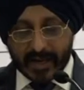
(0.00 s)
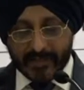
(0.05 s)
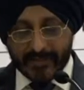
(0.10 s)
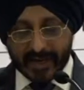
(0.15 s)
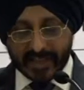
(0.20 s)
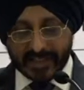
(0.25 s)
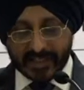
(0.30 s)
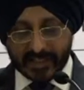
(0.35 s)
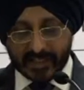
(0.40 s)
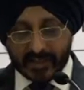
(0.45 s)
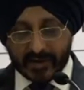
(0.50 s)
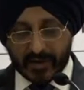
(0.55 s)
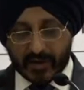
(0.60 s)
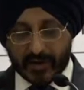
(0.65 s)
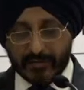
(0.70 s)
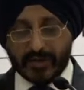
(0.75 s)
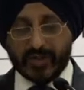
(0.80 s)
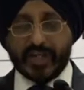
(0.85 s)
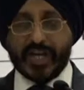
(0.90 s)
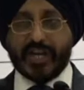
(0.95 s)
Ambassador
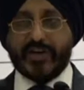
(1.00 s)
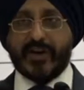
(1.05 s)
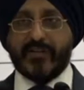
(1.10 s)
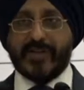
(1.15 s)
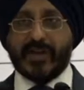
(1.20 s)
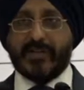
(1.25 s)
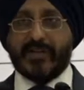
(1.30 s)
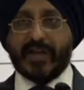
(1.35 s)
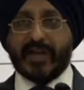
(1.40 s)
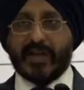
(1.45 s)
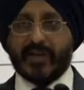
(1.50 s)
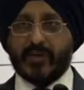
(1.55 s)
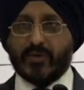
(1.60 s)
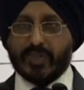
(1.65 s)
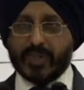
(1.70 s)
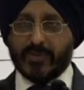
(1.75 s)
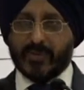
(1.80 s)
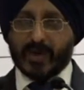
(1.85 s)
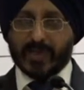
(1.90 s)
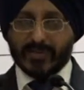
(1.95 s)
of Czech Republic. A
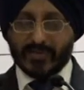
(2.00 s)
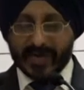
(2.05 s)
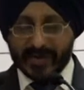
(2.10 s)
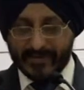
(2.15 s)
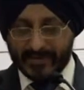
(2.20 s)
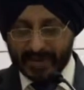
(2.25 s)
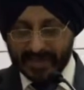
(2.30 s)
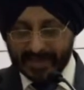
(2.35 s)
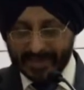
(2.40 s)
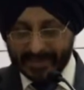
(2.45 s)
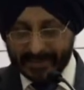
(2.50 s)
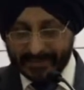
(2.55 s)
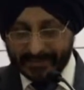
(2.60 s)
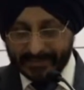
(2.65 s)
huge applause for him, please.